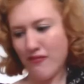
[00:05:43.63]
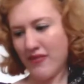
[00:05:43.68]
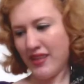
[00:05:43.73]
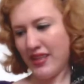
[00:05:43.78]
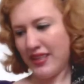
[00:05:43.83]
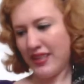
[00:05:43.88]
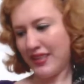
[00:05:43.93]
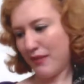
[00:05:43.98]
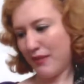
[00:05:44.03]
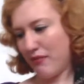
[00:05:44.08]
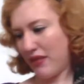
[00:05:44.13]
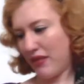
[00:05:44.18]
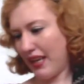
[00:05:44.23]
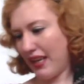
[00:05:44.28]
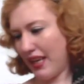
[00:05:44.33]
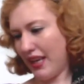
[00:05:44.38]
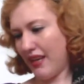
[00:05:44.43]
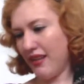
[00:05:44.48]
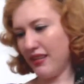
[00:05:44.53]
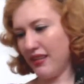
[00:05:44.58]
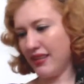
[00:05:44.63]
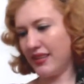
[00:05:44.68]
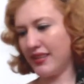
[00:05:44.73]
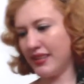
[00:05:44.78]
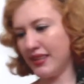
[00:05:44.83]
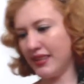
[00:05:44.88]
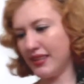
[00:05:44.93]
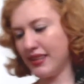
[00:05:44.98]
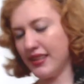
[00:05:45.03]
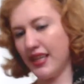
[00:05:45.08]
Something else,
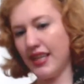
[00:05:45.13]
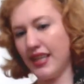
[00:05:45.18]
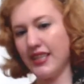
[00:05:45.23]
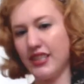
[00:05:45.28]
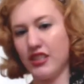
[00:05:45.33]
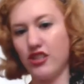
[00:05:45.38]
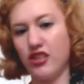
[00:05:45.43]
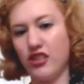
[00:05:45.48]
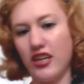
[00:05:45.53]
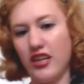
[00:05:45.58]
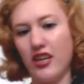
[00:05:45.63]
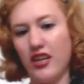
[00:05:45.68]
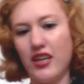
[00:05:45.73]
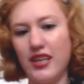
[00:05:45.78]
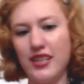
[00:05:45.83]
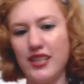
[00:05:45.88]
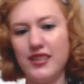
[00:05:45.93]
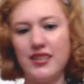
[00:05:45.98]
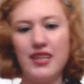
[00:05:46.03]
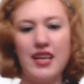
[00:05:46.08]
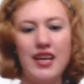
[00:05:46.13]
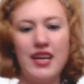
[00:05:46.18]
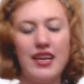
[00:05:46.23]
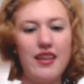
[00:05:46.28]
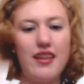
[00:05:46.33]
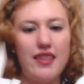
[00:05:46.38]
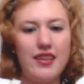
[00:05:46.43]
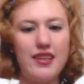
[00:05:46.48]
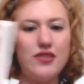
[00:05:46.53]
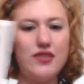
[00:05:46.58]
slang dictionaries. Now
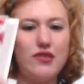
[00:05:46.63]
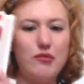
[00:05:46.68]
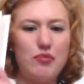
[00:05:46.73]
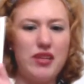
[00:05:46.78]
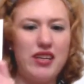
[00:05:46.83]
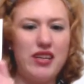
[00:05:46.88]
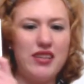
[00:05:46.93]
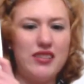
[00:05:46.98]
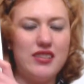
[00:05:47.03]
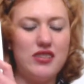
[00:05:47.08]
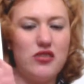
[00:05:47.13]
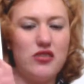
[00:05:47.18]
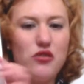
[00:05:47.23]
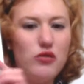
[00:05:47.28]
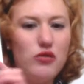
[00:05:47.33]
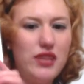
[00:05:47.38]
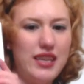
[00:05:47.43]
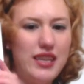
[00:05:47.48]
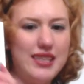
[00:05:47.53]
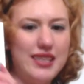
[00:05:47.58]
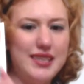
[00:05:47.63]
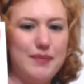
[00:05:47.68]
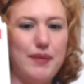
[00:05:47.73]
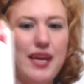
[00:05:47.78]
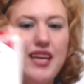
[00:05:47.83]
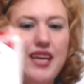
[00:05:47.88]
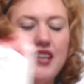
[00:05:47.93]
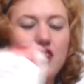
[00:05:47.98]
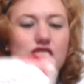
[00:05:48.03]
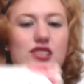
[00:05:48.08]
this one, because it's only in
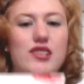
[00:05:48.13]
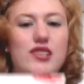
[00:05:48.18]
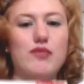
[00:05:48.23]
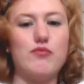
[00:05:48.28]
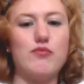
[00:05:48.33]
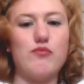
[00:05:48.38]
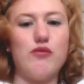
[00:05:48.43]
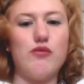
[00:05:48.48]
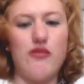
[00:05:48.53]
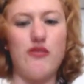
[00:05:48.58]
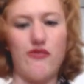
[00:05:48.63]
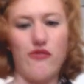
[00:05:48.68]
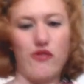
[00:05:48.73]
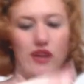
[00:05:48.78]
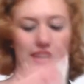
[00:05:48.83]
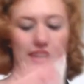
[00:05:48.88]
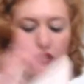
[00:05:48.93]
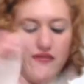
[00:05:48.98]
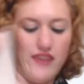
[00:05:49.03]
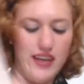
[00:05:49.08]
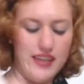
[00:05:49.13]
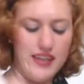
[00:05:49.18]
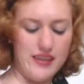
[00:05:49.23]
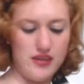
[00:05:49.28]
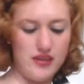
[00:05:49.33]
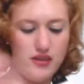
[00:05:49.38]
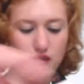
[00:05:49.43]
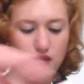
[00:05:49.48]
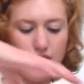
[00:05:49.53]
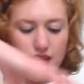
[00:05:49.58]
Spanish, is more for advanced
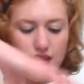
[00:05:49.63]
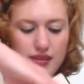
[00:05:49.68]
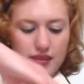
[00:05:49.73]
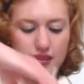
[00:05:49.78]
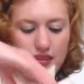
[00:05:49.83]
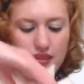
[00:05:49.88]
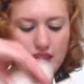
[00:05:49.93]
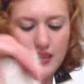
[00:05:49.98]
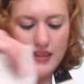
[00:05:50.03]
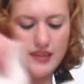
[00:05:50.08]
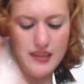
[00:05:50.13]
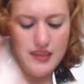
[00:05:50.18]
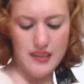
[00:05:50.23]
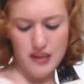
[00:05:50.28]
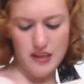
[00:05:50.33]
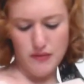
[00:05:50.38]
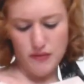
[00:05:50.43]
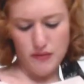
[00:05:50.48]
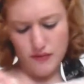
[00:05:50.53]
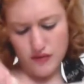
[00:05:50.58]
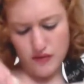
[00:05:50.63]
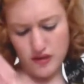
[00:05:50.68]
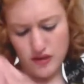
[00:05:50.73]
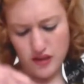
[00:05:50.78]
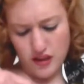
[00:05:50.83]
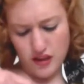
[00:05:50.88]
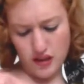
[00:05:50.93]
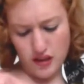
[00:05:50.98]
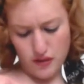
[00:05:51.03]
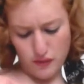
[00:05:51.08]
students, but we'll show
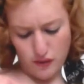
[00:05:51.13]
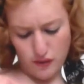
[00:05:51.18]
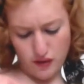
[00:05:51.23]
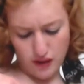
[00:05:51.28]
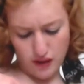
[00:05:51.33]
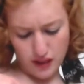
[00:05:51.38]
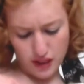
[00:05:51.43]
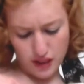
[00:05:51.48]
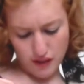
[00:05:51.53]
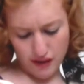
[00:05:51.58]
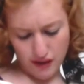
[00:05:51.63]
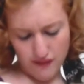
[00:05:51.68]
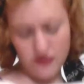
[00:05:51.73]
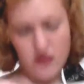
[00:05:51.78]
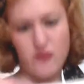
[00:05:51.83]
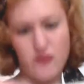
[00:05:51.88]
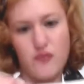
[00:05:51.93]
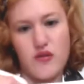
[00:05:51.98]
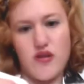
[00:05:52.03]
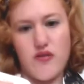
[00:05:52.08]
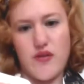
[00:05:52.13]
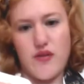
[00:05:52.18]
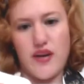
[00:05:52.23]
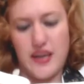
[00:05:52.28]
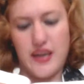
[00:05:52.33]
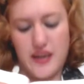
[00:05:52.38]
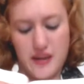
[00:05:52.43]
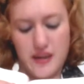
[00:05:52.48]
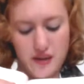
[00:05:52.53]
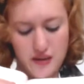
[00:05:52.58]
you a word. Like you have the word right
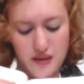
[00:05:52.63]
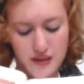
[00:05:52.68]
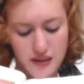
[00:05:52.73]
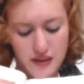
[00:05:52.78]
here,